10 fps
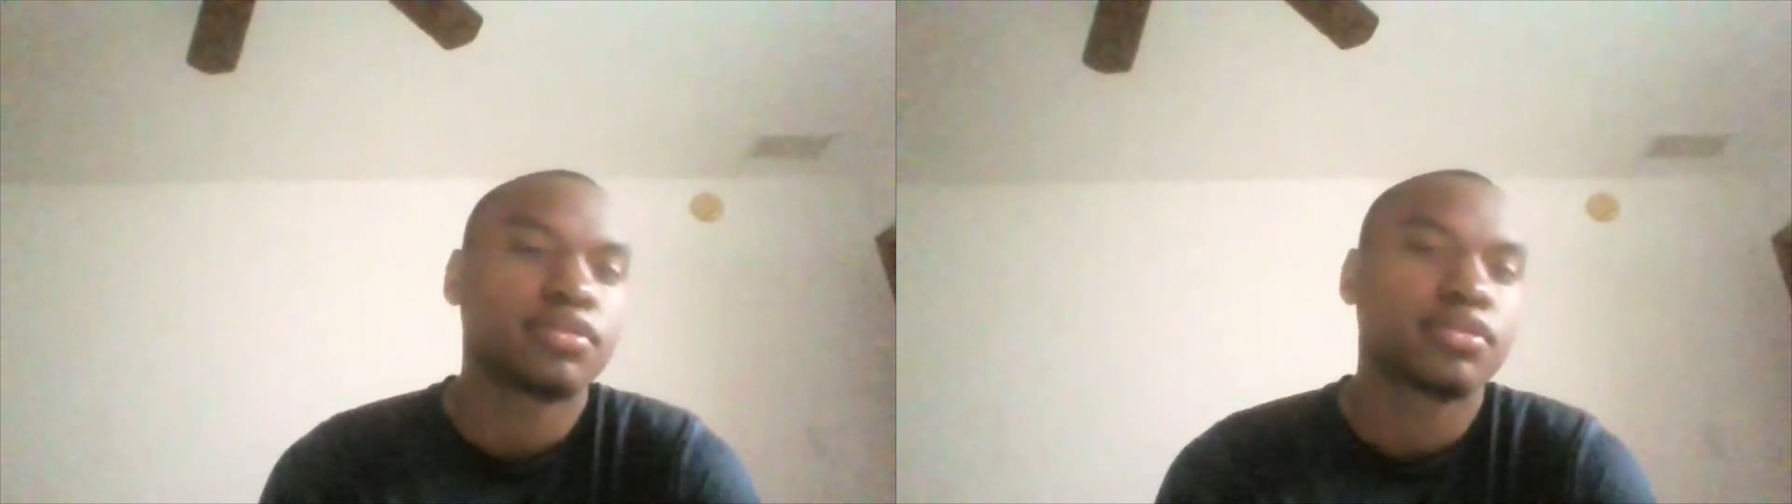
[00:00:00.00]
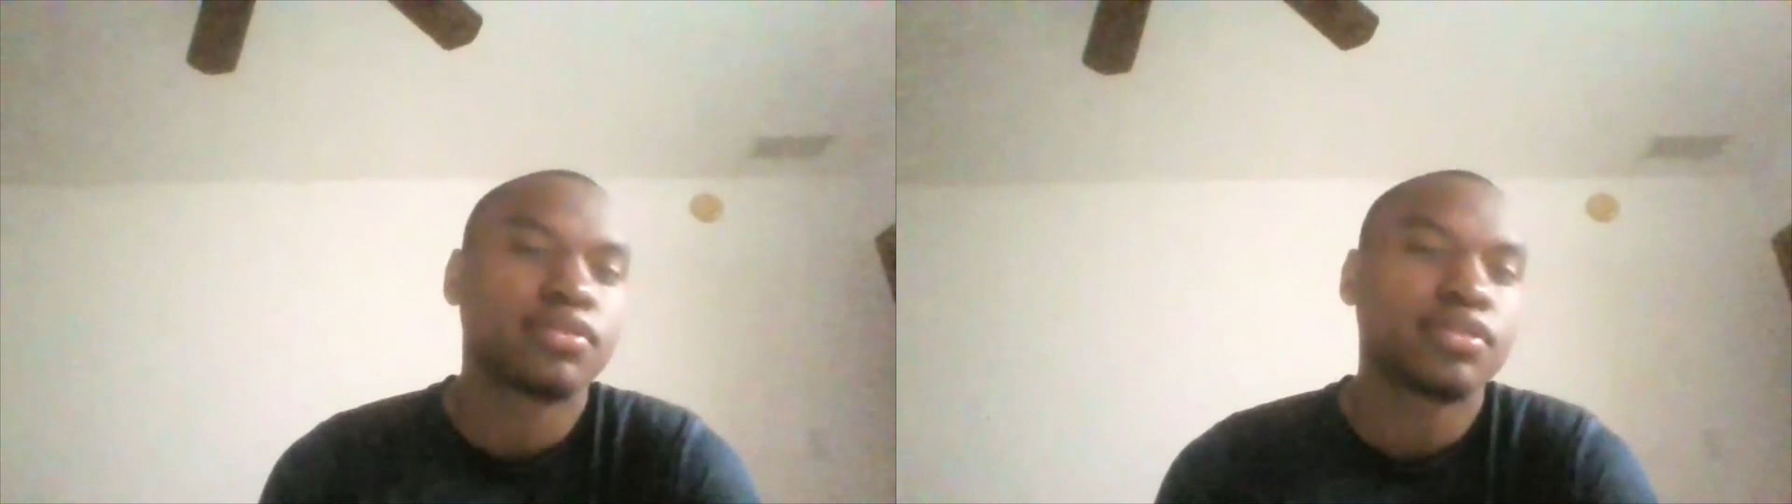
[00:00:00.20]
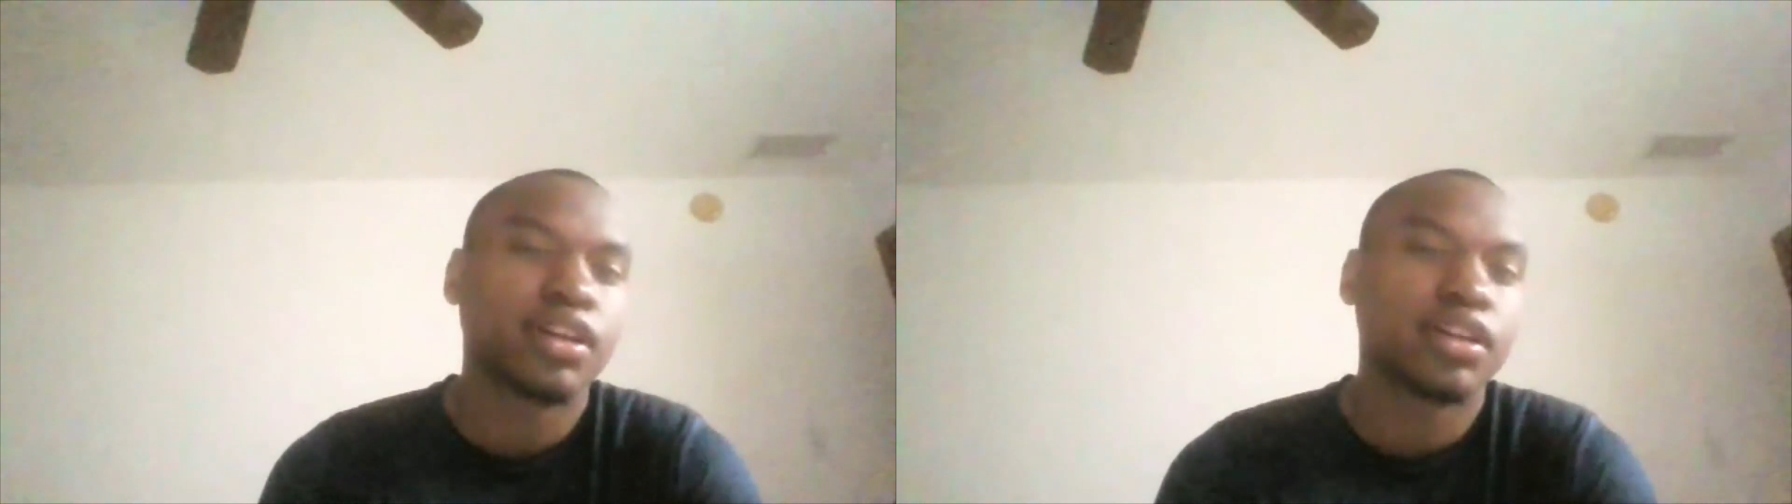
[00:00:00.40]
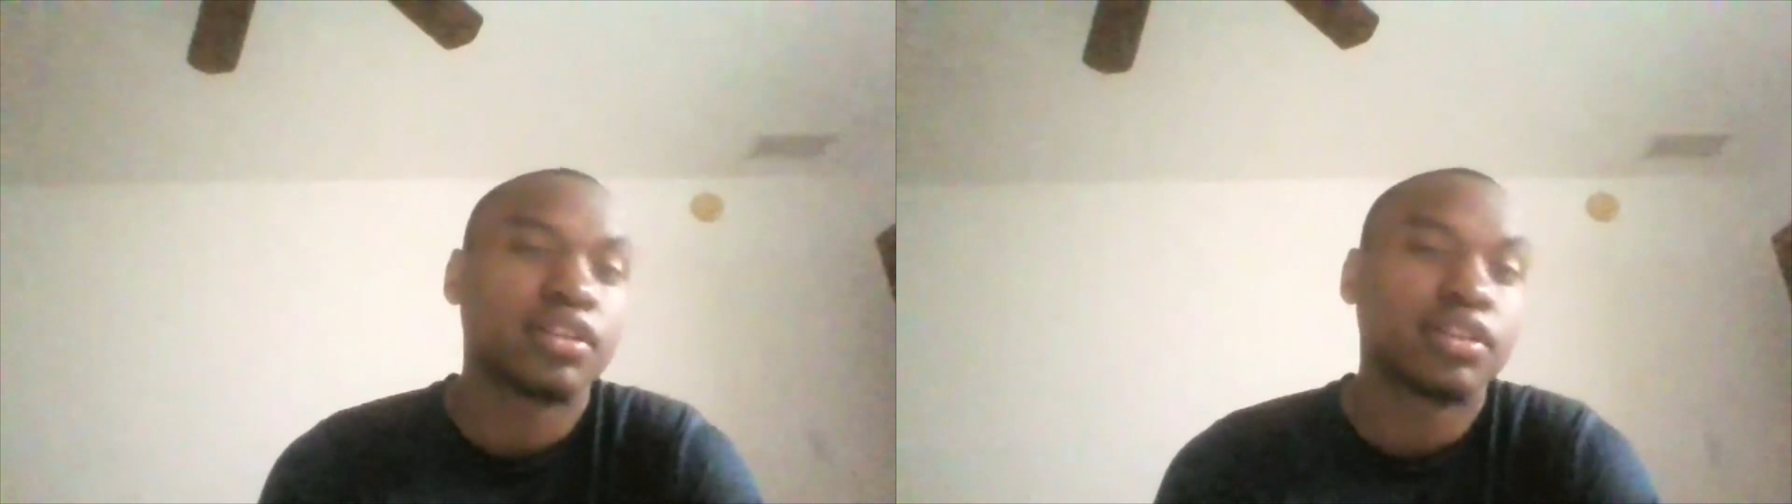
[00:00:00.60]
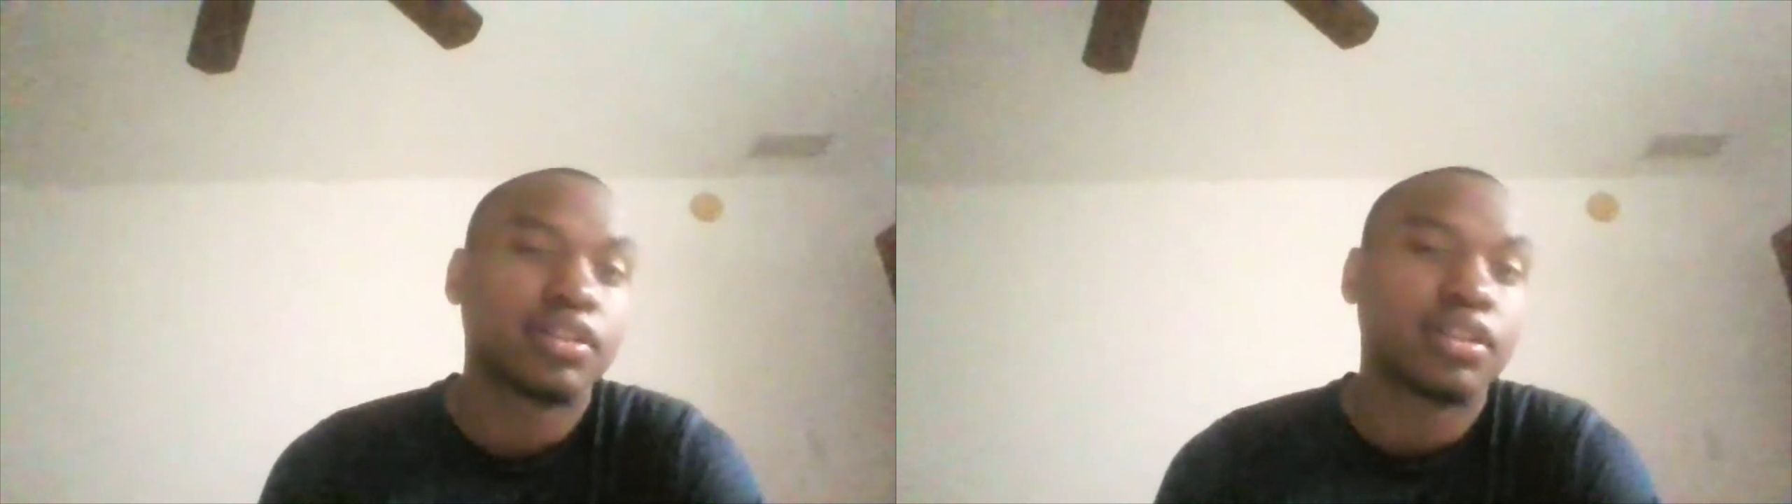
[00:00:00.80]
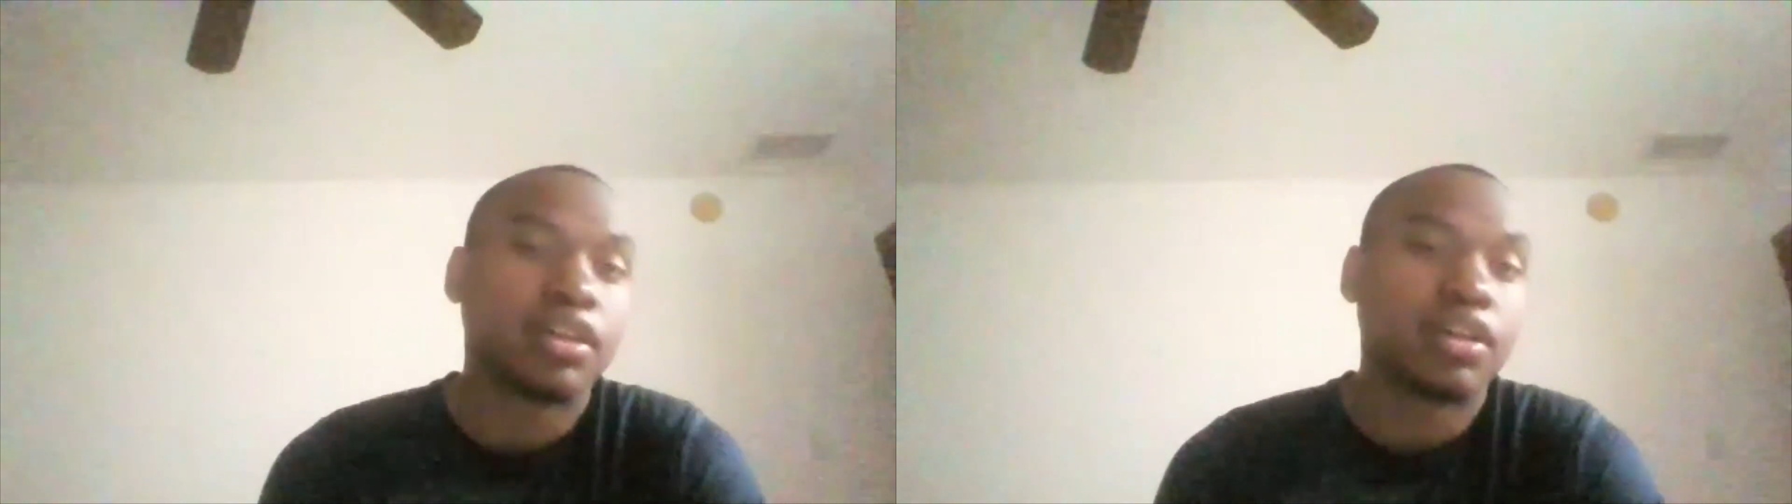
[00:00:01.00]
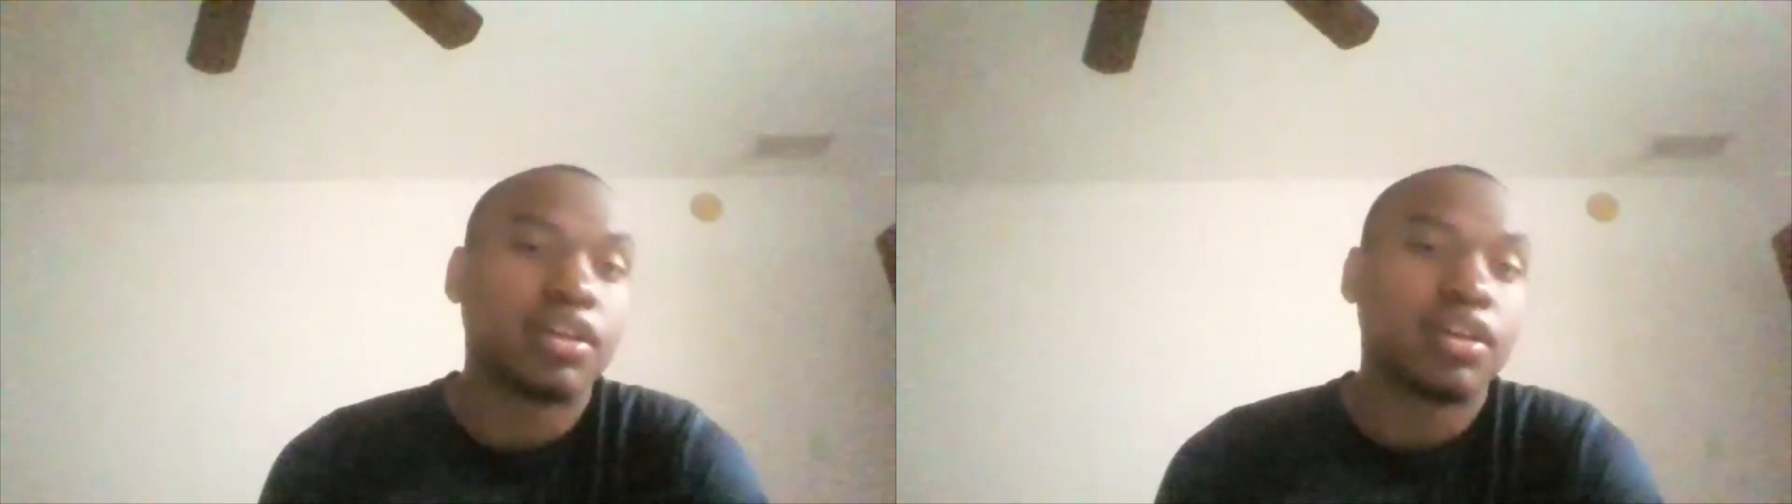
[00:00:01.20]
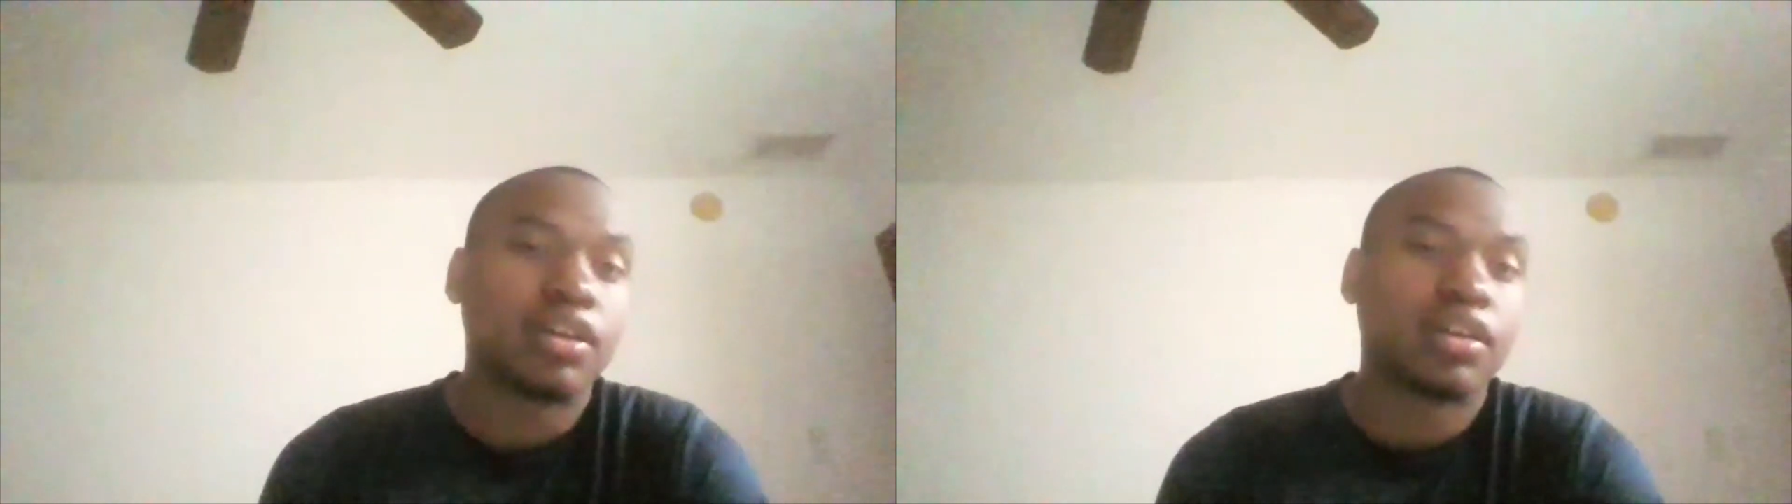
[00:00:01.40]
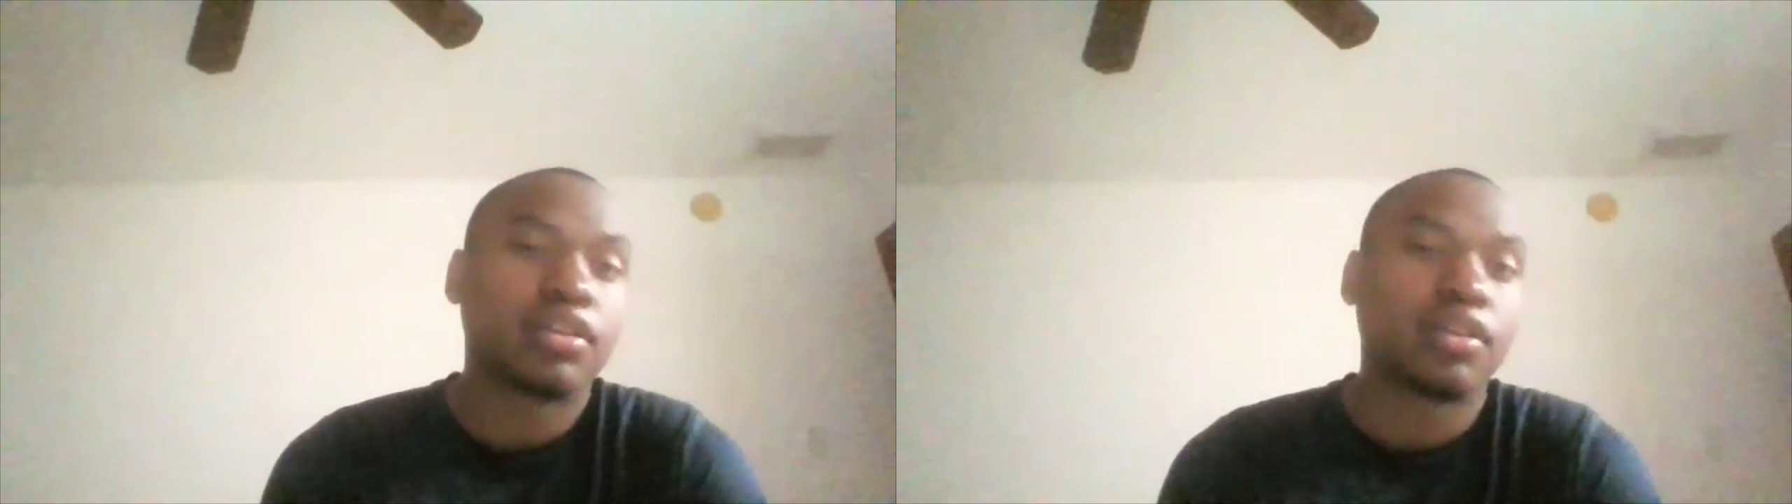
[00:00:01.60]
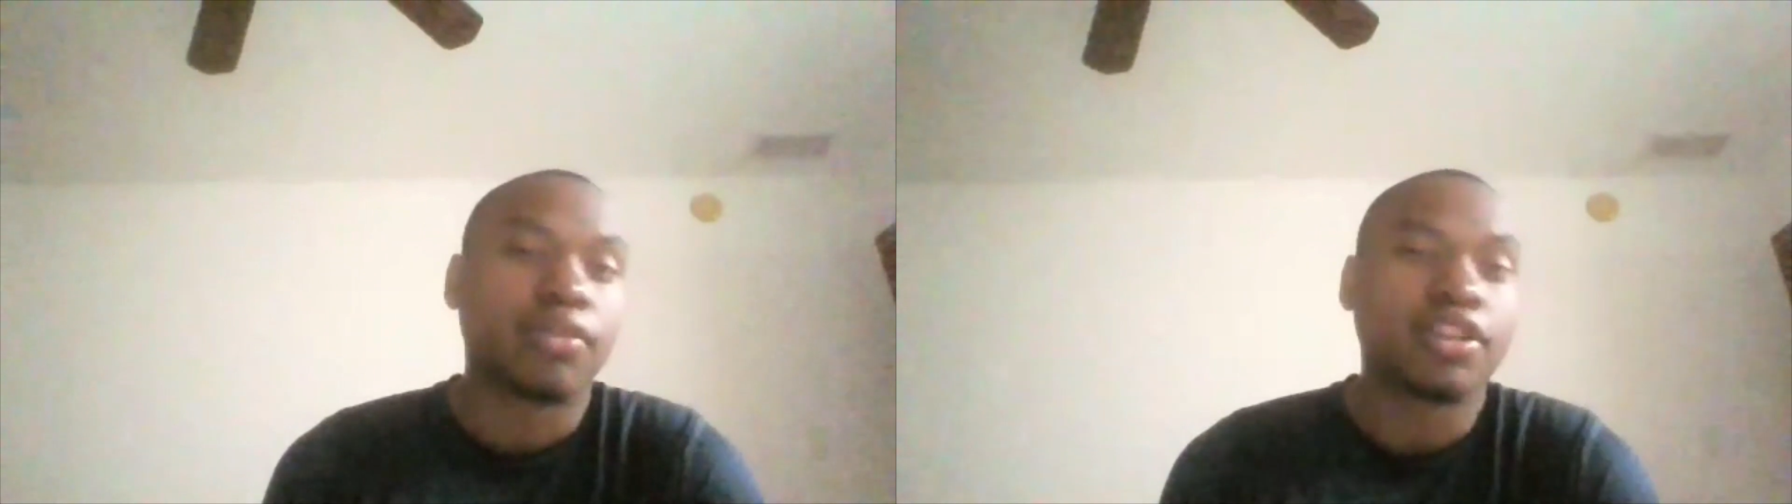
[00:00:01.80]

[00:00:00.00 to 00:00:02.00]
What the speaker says: So it's like the